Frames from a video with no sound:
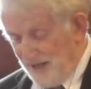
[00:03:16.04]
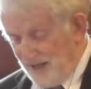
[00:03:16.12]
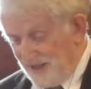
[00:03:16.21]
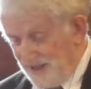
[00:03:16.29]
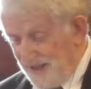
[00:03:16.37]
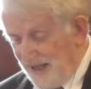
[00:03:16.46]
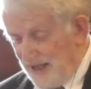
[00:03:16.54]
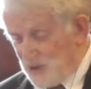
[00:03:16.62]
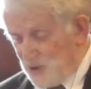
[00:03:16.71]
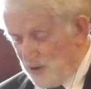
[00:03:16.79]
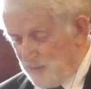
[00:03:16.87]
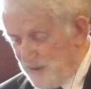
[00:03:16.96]
and didn't
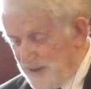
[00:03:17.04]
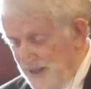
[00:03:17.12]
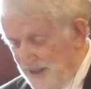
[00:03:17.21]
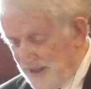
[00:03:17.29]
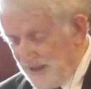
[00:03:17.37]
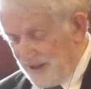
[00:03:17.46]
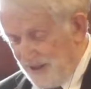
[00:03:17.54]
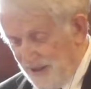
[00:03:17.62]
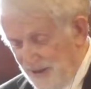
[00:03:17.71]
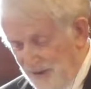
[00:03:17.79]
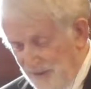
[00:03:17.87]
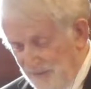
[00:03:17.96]
like to admit I didn't
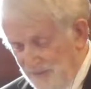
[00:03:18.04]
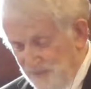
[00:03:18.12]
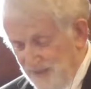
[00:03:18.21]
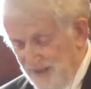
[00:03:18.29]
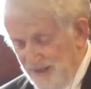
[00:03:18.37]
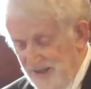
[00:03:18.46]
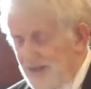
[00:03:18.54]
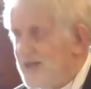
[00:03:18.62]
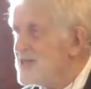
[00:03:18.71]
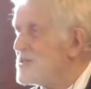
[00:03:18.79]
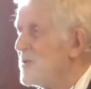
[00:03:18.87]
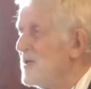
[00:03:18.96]
know.
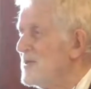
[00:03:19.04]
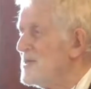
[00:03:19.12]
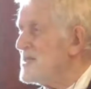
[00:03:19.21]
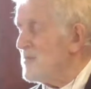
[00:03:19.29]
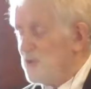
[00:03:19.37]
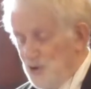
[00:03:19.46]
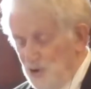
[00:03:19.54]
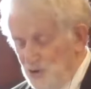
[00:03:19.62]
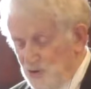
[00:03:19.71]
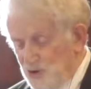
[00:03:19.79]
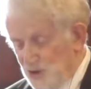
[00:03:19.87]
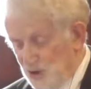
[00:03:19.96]
So I did some
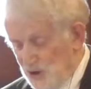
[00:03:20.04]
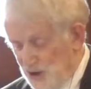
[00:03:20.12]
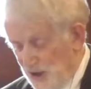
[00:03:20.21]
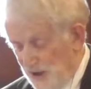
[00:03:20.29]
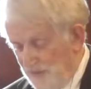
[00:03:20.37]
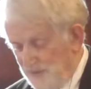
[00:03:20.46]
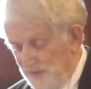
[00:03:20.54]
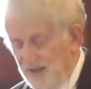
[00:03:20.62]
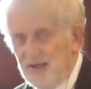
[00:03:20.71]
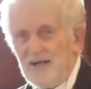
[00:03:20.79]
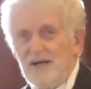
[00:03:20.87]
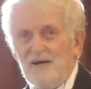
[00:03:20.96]
Google searching
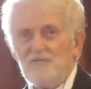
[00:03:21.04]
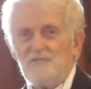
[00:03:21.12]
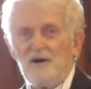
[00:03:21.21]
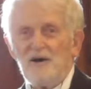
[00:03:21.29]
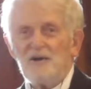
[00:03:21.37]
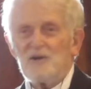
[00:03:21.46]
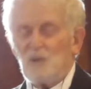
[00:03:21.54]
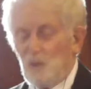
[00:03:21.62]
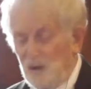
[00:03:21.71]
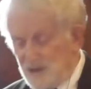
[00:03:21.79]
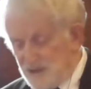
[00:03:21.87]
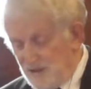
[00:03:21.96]
and found it
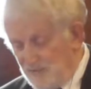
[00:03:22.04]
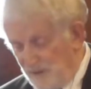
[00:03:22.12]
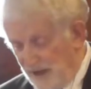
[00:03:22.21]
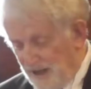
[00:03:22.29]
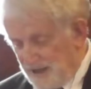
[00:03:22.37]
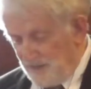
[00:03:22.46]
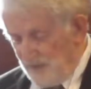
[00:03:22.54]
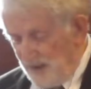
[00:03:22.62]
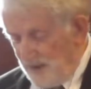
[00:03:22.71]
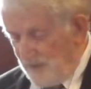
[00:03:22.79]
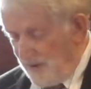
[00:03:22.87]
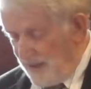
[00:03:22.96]
was, in fact,
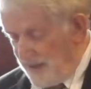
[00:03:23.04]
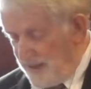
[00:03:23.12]
my